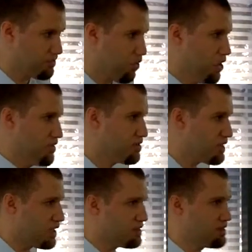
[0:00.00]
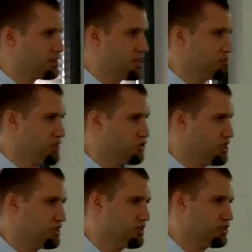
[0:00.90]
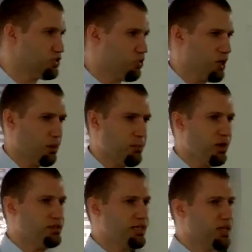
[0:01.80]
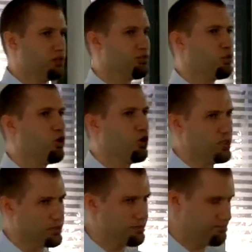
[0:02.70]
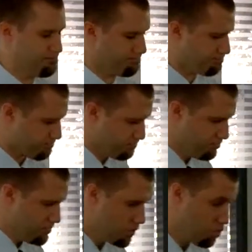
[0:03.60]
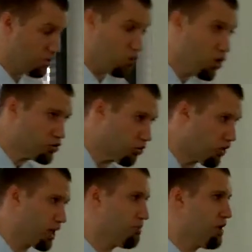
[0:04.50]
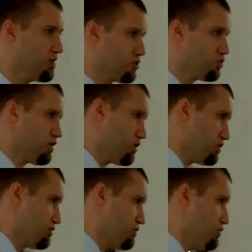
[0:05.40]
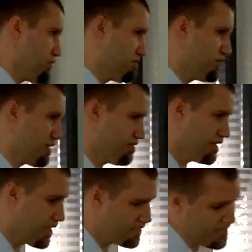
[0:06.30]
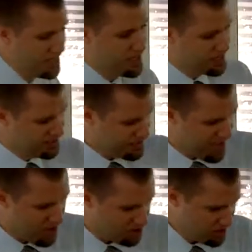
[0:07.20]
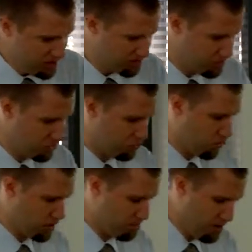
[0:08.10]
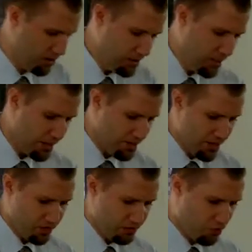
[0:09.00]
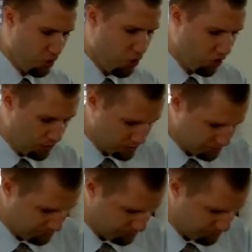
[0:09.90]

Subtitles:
All of a sudden it seems that Jesus is talking about the end of the world. We were talking about the destruction of Jerusalem in 70 AD. Now it seems that we're talking about the end of the world.